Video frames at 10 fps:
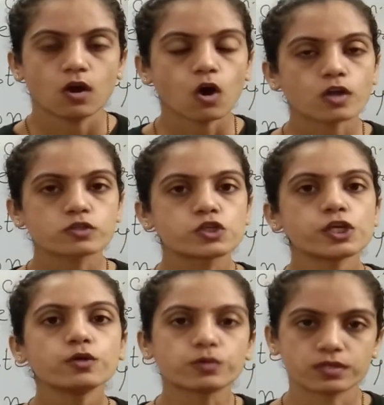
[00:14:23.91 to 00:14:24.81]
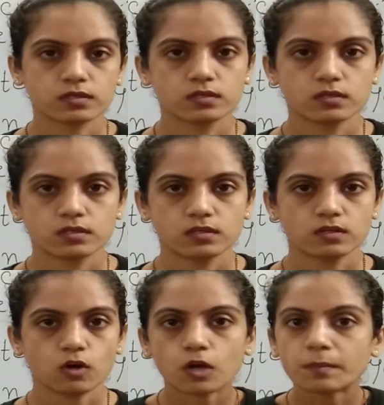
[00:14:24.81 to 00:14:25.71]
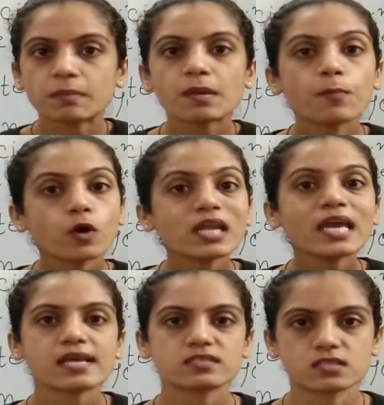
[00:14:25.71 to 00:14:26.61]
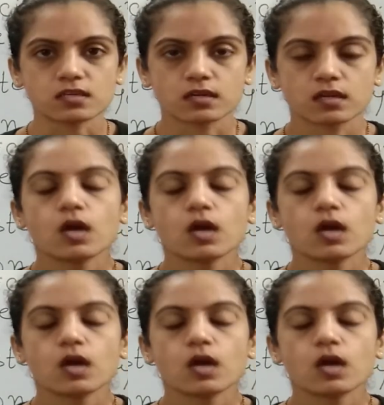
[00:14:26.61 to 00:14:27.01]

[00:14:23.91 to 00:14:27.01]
or jute or maybe polyester,